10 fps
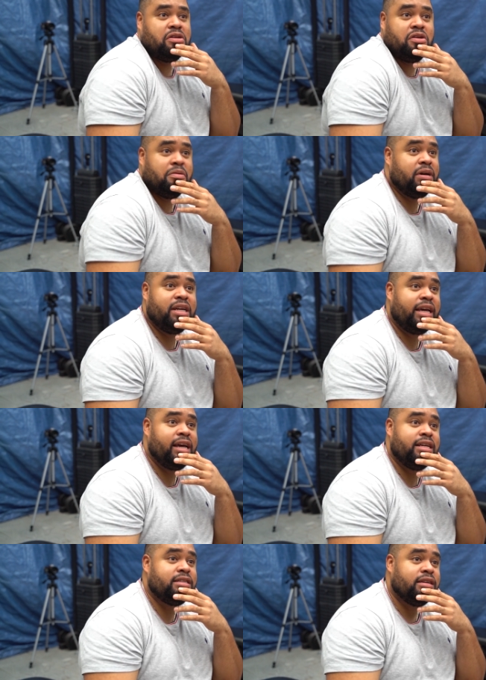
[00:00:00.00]
That's you know, business. Nobody
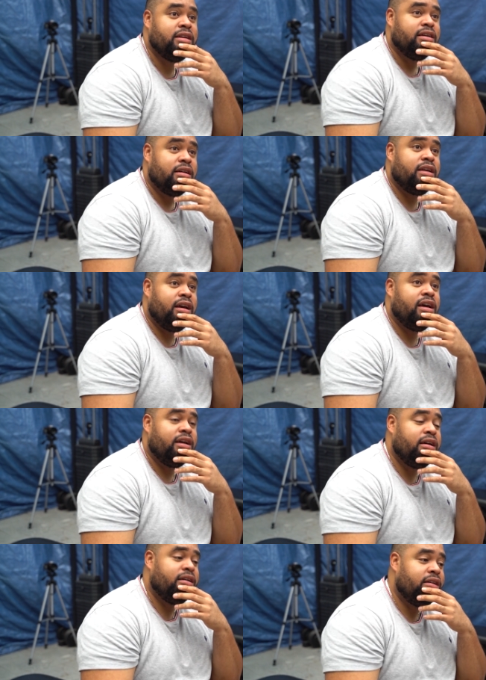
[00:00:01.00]
cares.
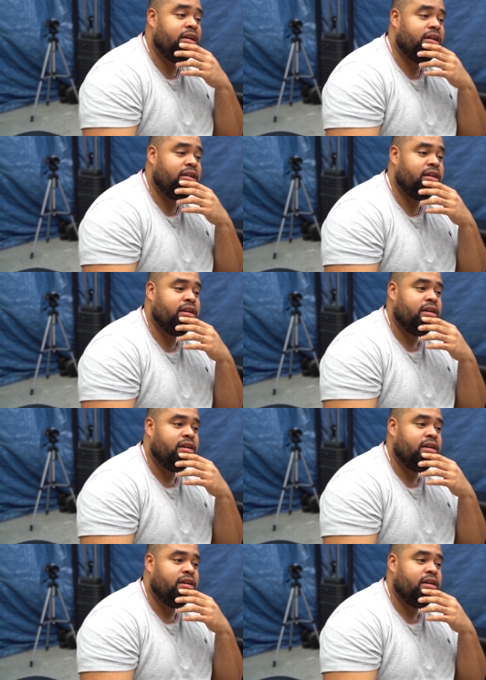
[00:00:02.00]
Yeah. yeah, yeah.